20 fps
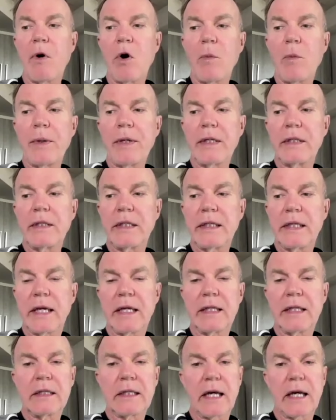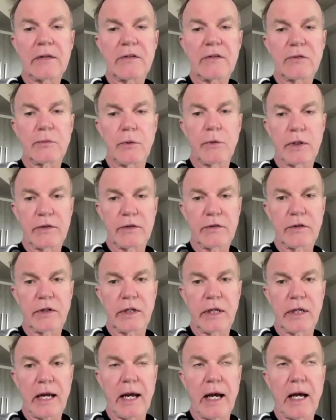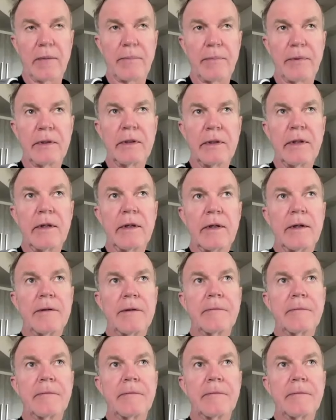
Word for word: hoping in the end that's what's going to happen,